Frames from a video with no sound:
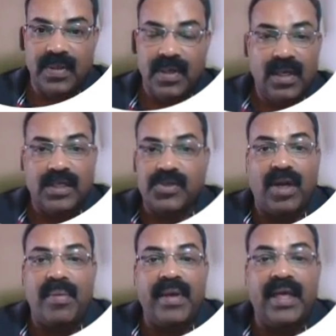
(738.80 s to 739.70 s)
So
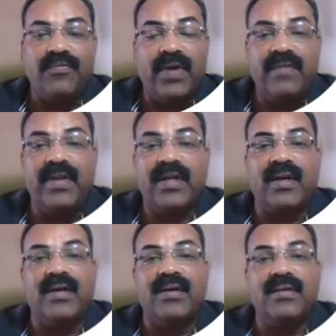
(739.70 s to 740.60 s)
let me make it very, very
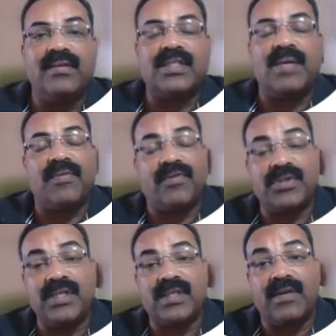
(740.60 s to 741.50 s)
clear. This type of
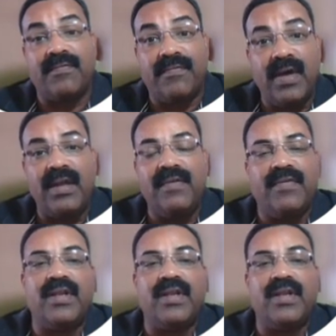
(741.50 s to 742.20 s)
questions are very, very